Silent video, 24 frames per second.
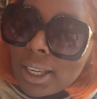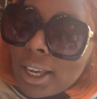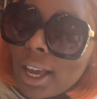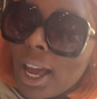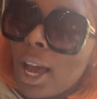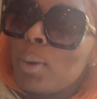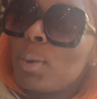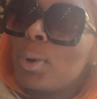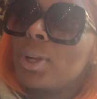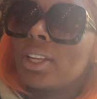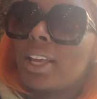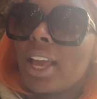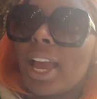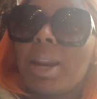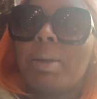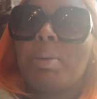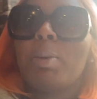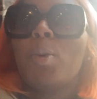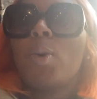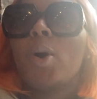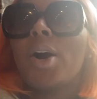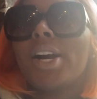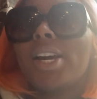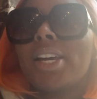I came to
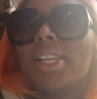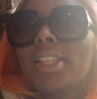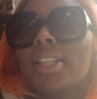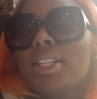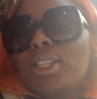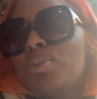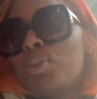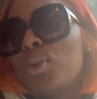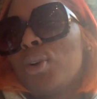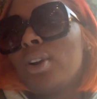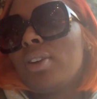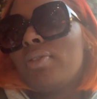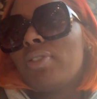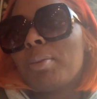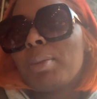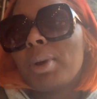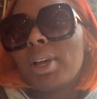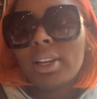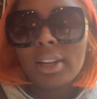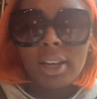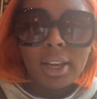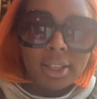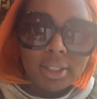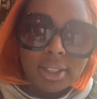Milwaukee this morning from
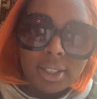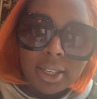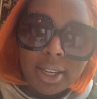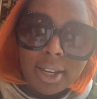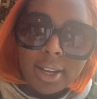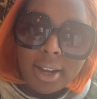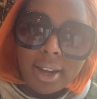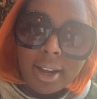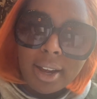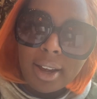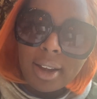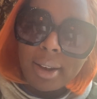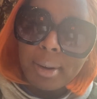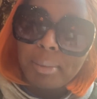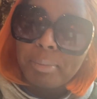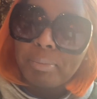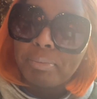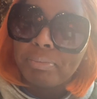Atlanta.